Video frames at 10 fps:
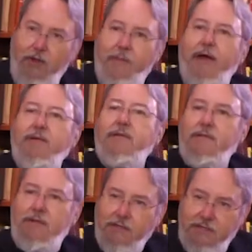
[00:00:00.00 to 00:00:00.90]
sure. about
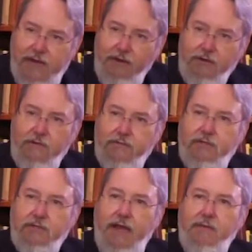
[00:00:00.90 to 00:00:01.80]
constant scalar
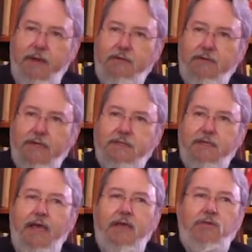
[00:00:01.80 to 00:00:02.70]
curvature Kähler metrics.
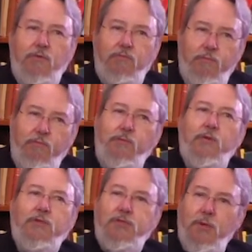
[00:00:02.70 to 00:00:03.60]
You
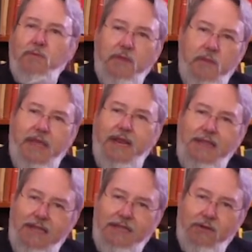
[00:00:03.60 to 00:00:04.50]
you assume from the
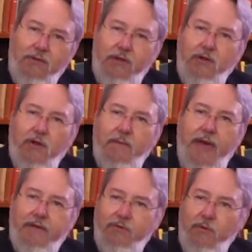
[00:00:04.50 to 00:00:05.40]
beginning that you're you're on a
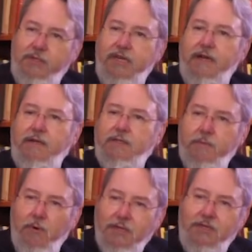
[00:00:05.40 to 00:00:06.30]
manifold which
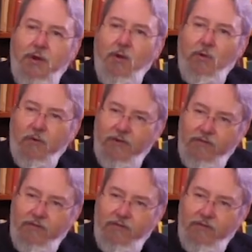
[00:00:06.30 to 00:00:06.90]
supports no holomorphic